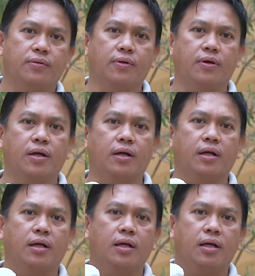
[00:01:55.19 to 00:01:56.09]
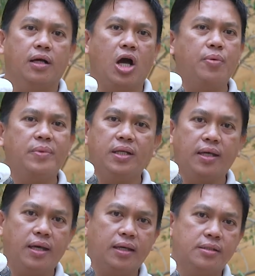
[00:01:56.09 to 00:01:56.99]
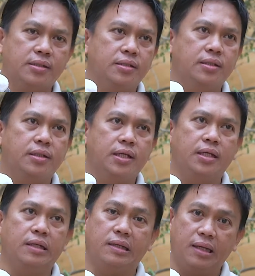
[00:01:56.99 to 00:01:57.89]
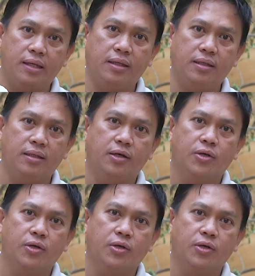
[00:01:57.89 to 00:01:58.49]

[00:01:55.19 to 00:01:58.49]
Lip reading: or how many eggs did they lay.